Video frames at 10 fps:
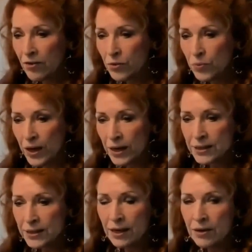care of the
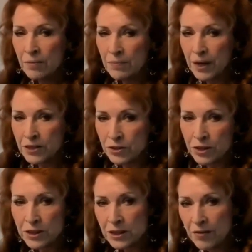wicks and make sure
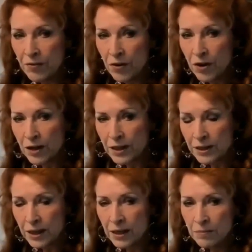there's enough oil
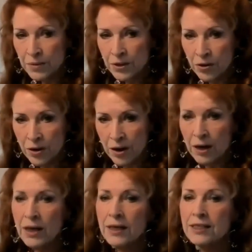in the
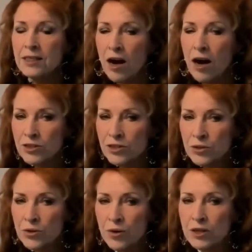menorah. He's
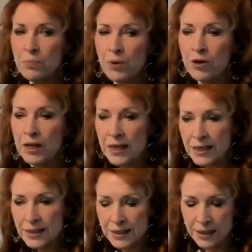also going to burn
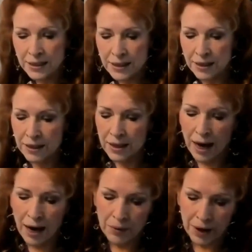incense unto
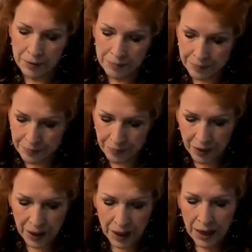Yahweh.
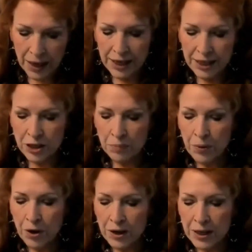He shall
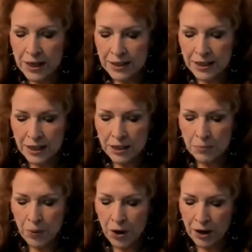burn incense
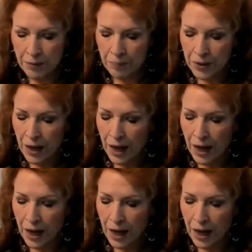upon it.